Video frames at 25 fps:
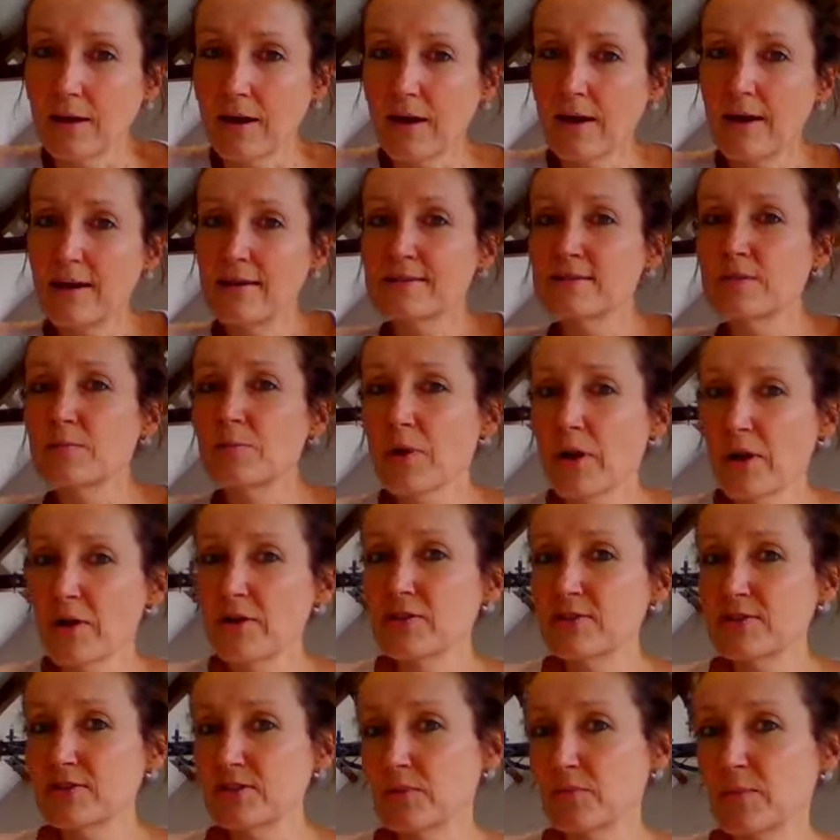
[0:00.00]
as
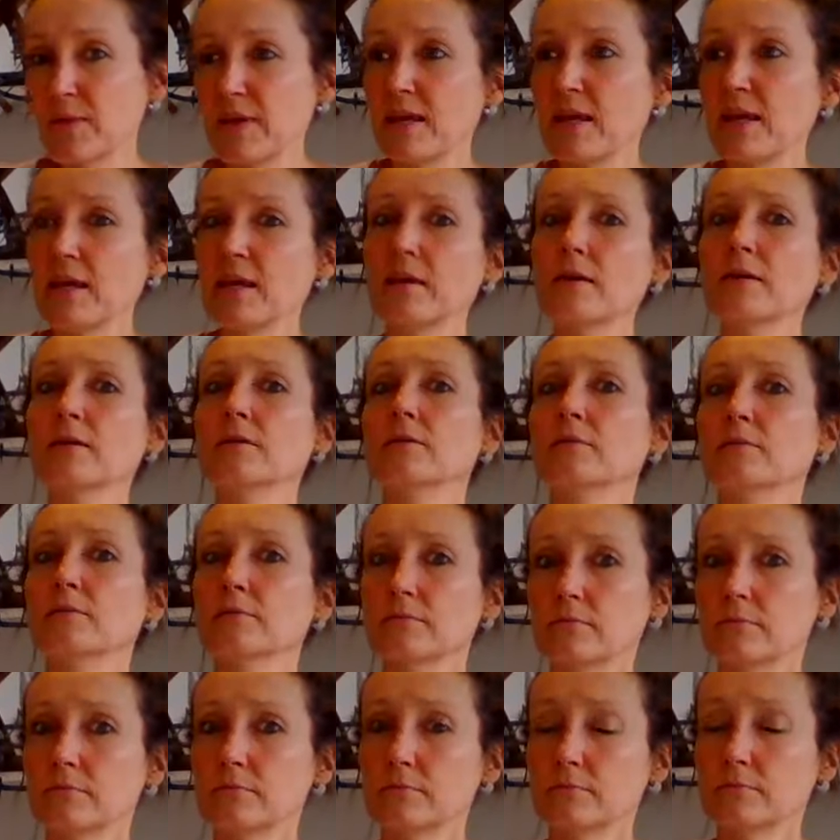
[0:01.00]
opposed to being
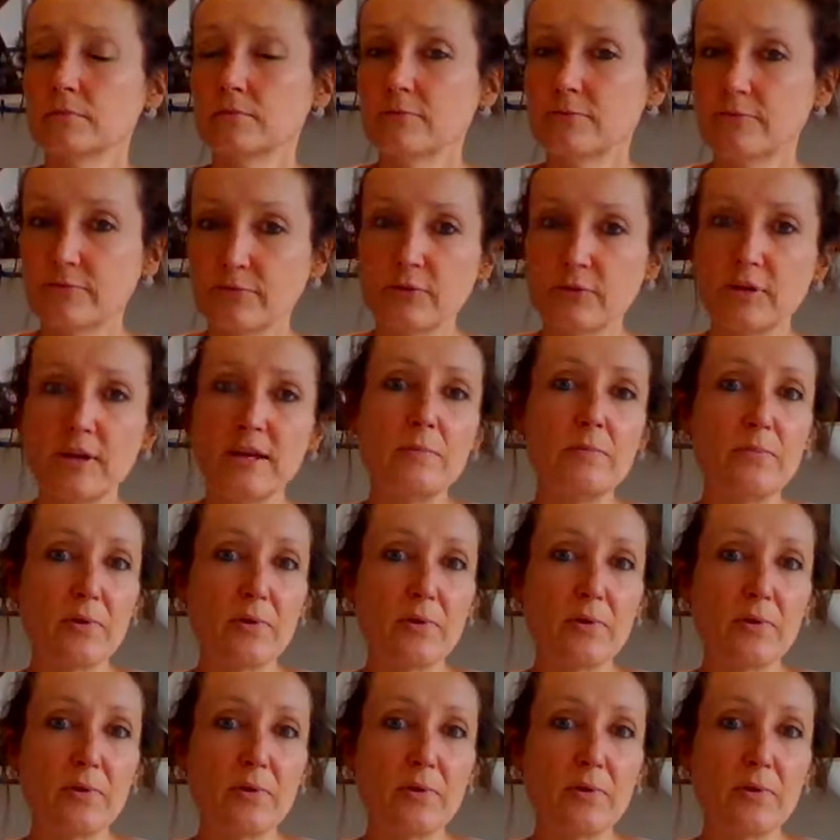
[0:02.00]
fully